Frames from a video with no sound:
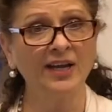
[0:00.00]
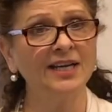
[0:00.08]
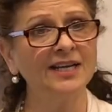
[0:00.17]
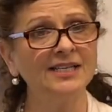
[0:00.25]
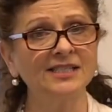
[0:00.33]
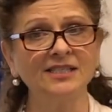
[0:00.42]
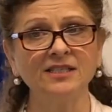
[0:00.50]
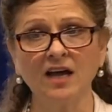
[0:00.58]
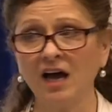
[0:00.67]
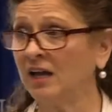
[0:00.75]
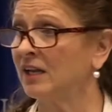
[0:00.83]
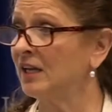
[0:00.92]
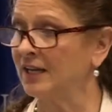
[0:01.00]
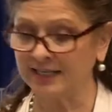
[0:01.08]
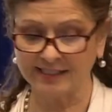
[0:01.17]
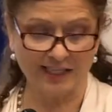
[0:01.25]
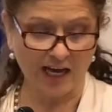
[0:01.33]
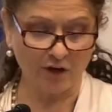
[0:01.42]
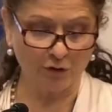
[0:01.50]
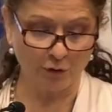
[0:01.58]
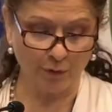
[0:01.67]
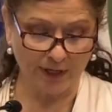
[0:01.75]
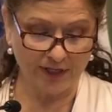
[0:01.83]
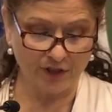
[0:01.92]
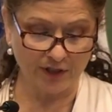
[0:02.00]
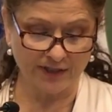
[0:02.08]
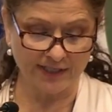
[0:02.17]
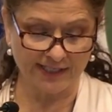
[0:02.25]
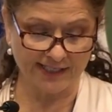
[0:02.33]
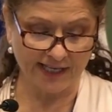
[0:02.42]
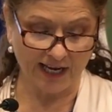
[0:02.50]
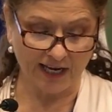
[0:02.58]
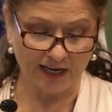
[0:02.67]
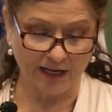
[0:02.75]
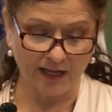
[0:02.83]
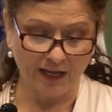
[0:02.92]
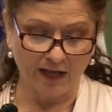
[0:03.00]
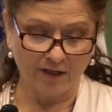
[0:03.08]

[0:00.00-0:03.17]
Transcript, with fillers: and it is not an exaggeration to say